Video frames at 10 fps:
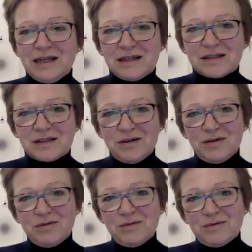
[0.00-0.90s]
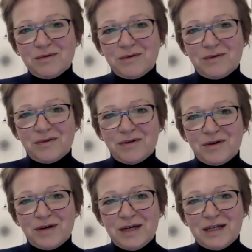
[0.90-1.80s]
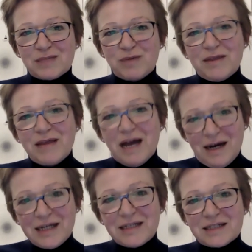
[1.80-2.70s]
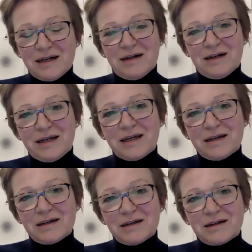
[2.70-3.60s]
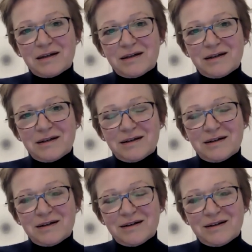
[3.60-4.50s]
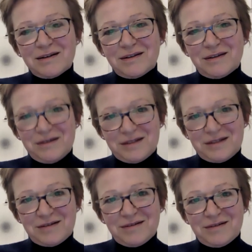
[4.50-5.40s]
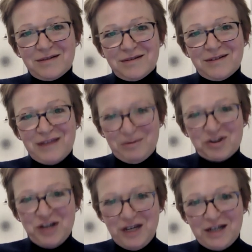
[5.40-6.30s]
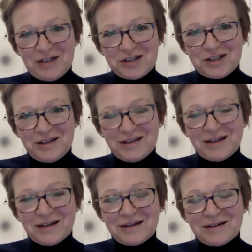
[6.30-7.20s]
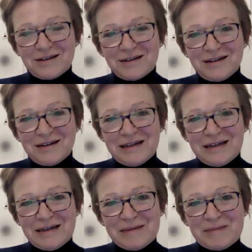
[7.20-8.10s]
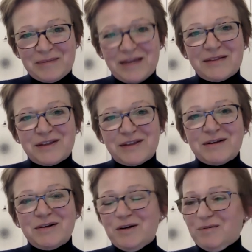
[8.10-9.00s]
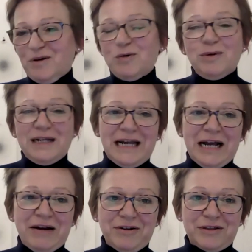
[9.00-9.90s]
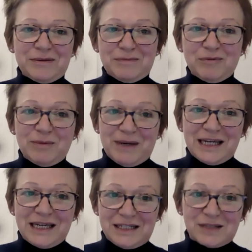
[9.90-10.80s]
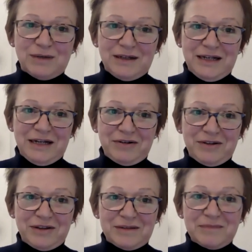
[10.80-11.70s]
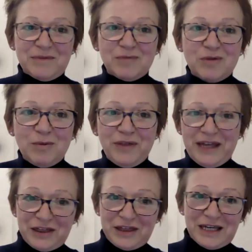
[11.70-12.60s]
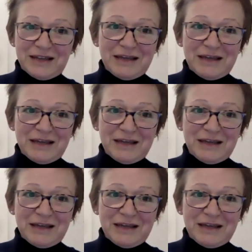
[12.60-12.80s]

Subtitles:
So it's when I die that they will change, I think. And, you know, who will inherit them? Well, my kids will inherit them. What will they think?